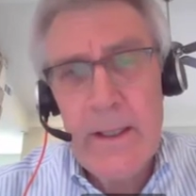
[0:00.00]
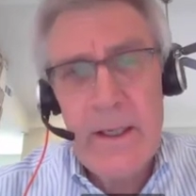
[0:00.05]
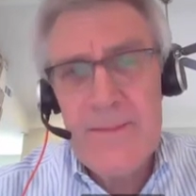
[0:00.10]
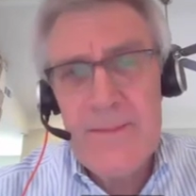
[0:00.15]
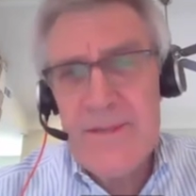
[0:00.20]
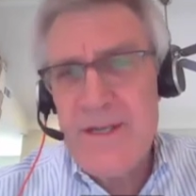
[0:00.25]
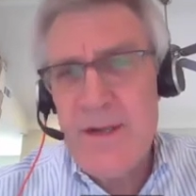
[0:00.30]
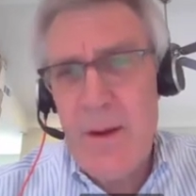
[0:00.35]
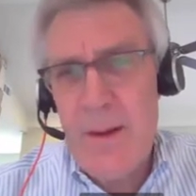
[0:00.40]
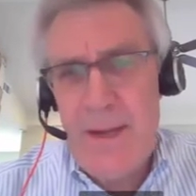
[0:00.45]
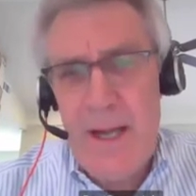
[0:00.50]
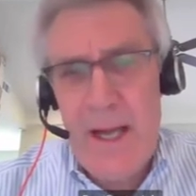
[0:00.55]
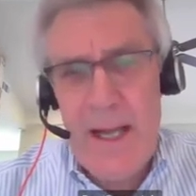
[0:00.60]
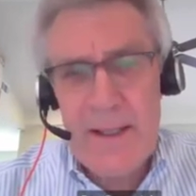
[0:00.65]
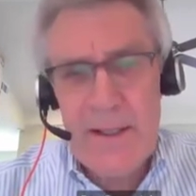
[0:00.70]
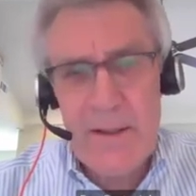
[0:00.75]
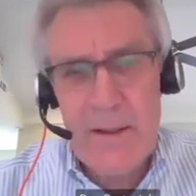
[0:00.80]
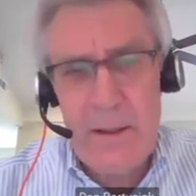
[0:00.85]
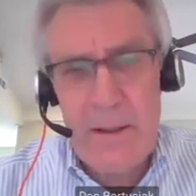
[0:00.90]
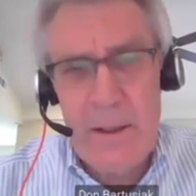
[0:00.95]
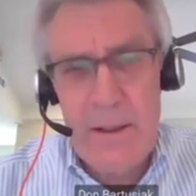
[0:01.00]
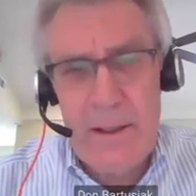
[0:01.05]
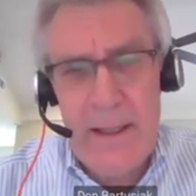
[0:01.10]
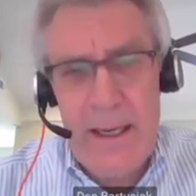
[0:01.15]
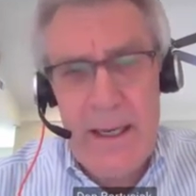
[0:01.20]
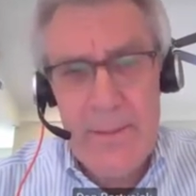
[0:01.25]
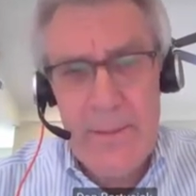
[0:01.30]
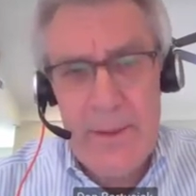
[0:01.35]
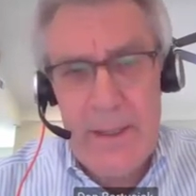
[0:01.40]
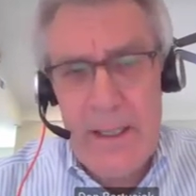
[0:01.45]
Um, so I'm not going to
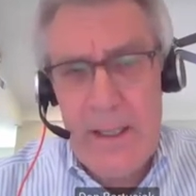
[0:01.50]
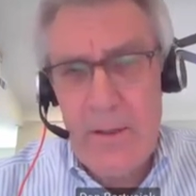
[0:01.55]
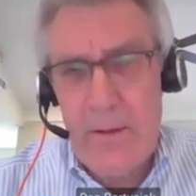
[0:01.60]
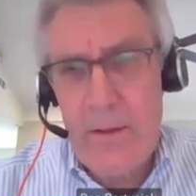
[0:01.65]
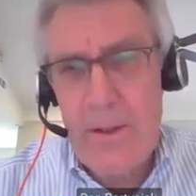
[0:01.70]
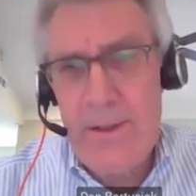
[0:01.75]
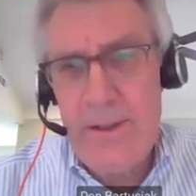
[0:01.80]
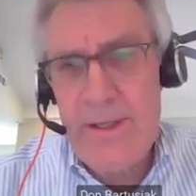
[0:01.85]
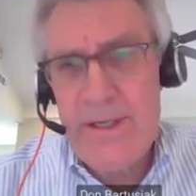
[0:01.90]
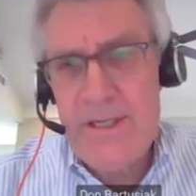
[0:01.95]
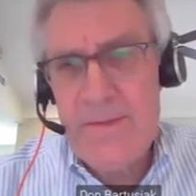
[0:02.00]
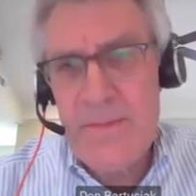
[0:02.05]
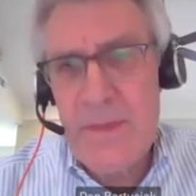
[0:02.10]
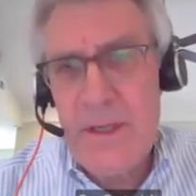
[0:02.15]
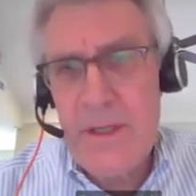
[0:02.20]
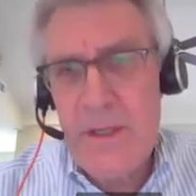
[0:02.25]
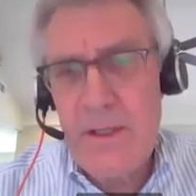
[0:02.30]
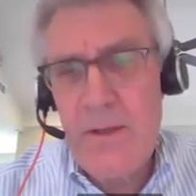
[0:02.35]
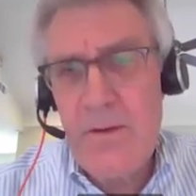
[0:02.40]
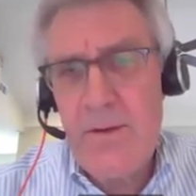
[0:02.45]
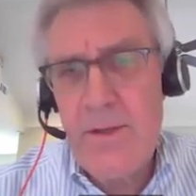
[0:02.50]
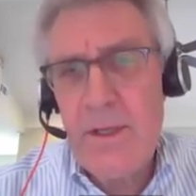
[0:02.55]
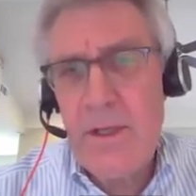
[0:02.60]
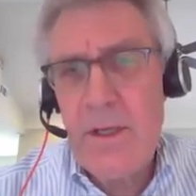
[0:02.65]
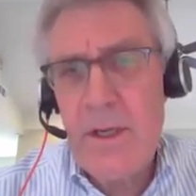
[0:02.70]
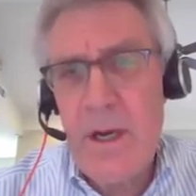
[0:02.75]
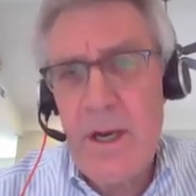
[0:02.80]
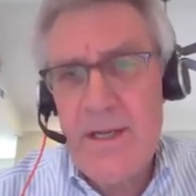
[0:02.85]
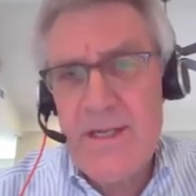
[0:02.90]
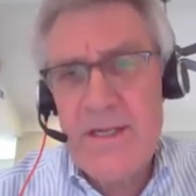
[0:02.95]
elaborate on this, but you know the
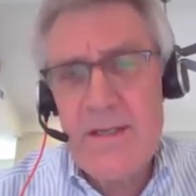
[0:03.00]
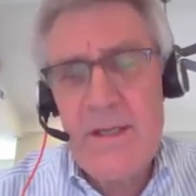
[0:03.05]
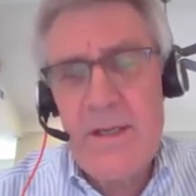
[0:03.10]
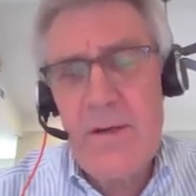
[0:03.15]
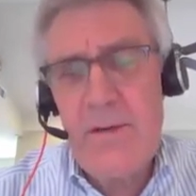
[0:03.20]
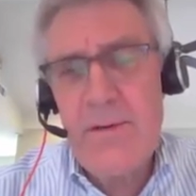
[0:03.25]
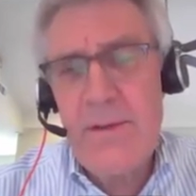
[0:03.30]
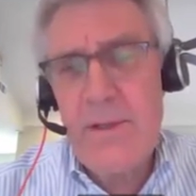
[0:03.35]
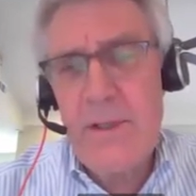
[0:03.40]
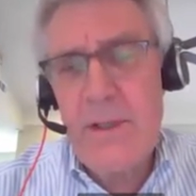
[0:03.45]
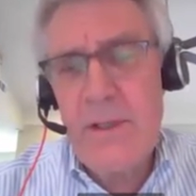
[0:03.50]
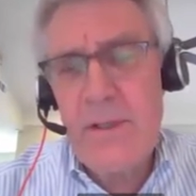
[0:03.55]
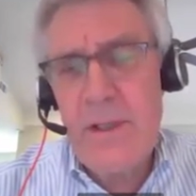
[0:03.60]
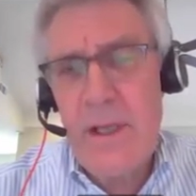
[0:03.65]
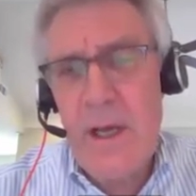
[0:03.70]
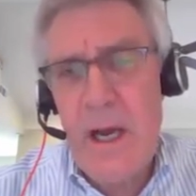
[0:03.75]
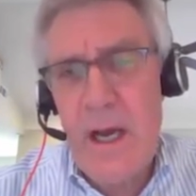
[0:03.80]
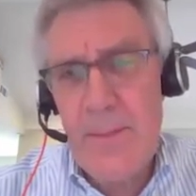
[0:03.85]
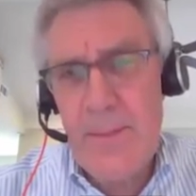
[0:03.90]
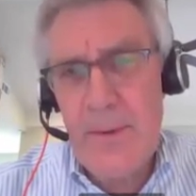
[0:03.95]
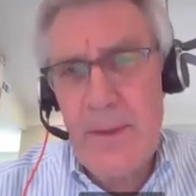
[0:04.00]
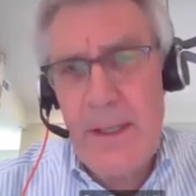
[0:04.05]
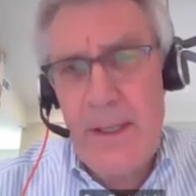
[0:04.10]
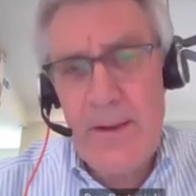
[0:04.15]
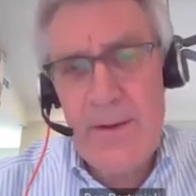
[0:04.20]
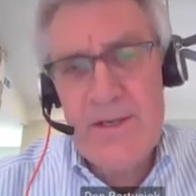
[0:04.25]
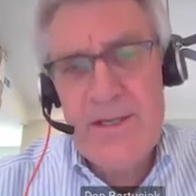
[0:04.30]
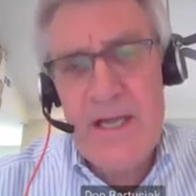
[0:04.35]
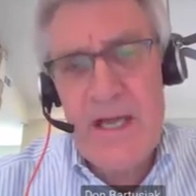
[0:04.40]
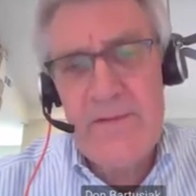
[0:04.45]
cust- you know the, the
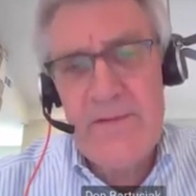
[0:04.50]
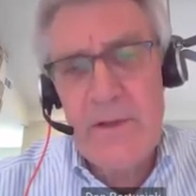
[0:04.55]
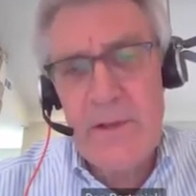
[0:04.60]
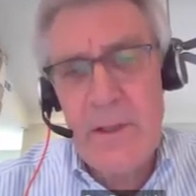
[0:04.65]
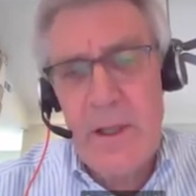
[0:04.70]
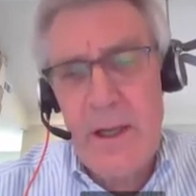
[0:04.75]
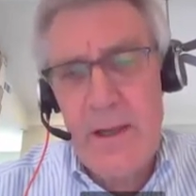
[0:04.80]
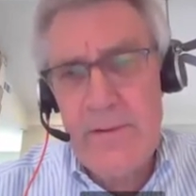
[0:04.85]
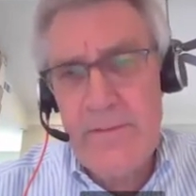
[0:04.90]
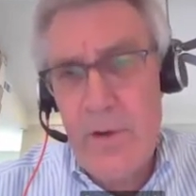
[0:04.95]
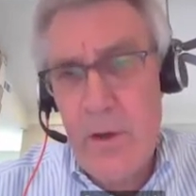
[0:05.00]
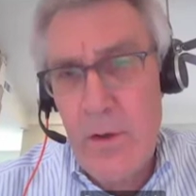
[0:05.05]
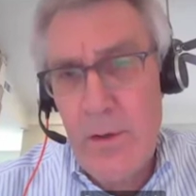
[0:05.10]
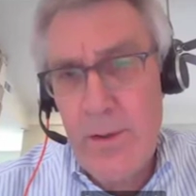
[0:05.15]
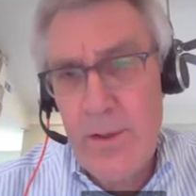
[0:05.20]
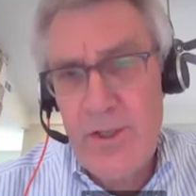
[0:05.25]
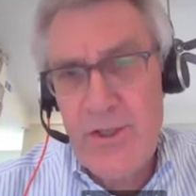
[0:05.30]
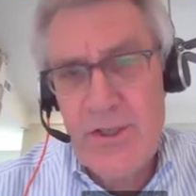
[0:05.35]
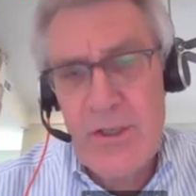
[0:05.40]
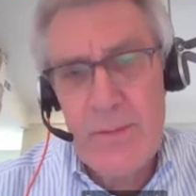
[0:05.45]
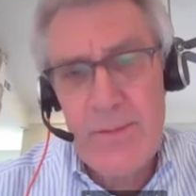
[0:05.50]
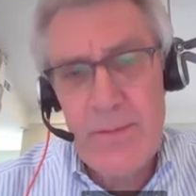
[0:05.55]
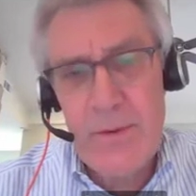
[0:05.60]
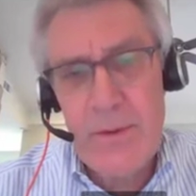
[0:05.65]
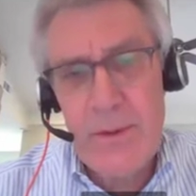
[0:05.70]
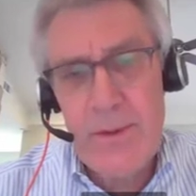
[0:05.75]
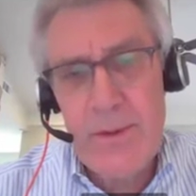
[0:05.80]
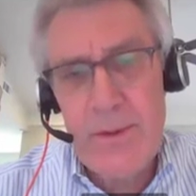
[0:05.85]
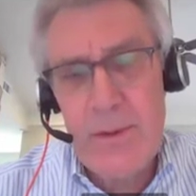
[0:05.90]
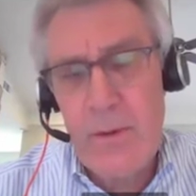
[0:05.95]
operators have a lot of ownership
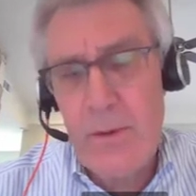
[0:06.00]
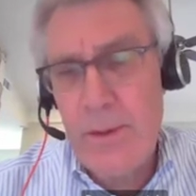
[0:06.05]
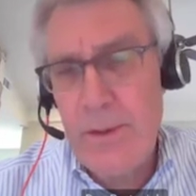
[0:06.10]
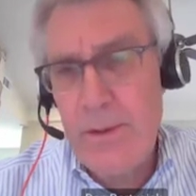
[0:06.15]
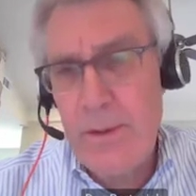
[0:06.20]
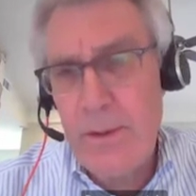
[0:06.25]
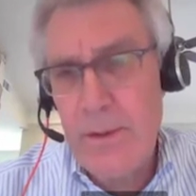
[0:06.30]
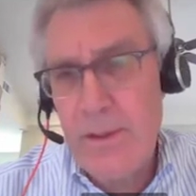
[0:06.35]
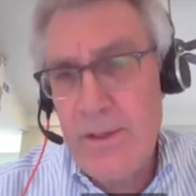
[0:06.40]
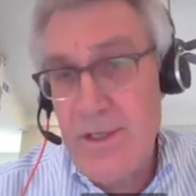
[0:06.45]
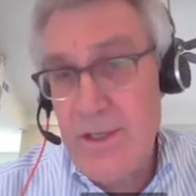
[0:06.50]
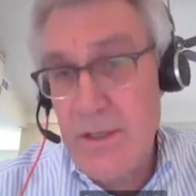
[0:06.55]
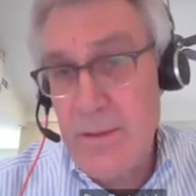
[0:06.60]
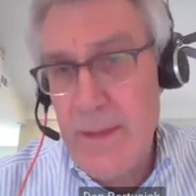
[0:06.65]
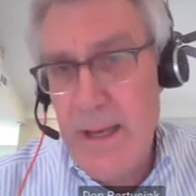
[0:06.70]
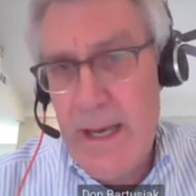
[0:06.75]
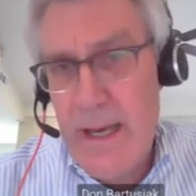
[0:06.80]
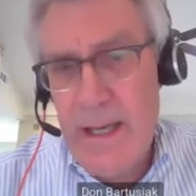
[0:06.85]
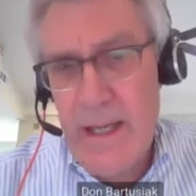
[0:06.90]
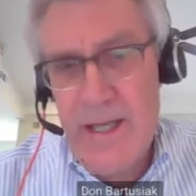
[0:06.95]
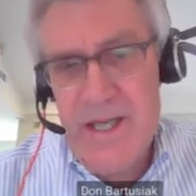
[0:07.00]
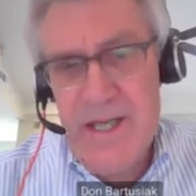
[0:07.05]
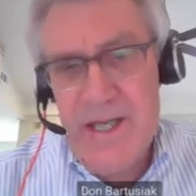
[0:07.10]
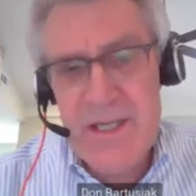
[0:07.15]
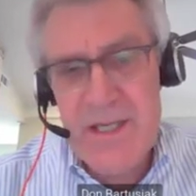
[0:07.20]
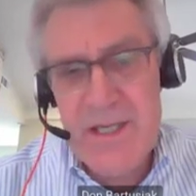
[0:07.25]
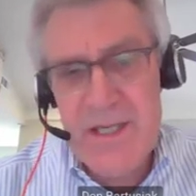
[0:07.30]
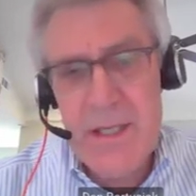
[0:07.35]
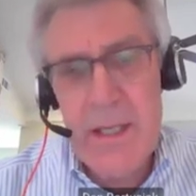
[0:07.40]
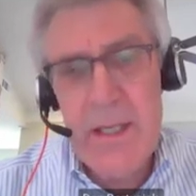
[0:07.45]
on on the
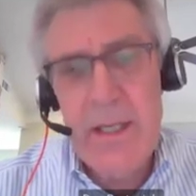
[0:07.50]
schematics,